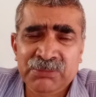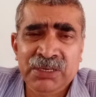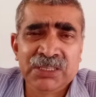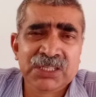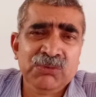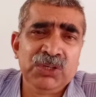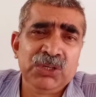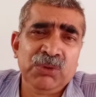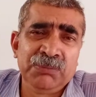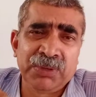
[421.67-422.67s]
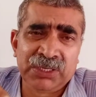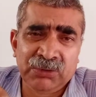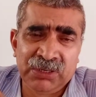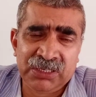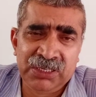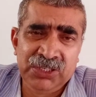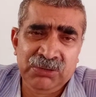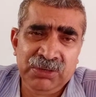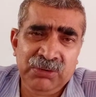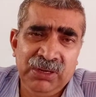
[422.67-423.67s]
is given to one particular
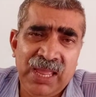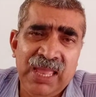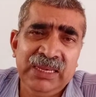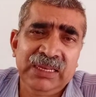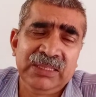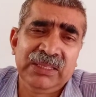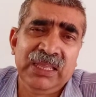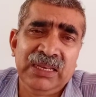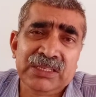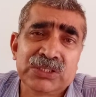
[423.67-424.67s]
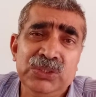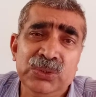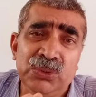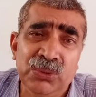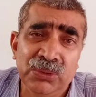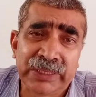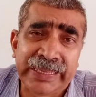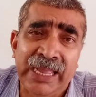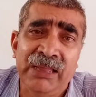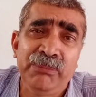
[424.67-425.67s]
individual and there is no
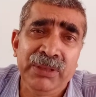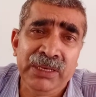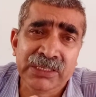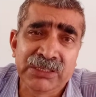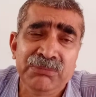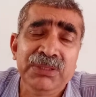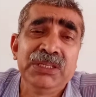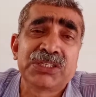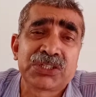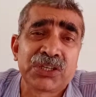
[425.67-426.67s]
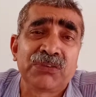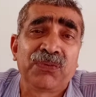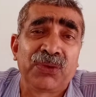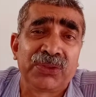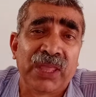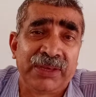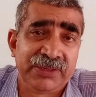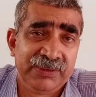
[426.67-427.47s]
cabinet minister for that.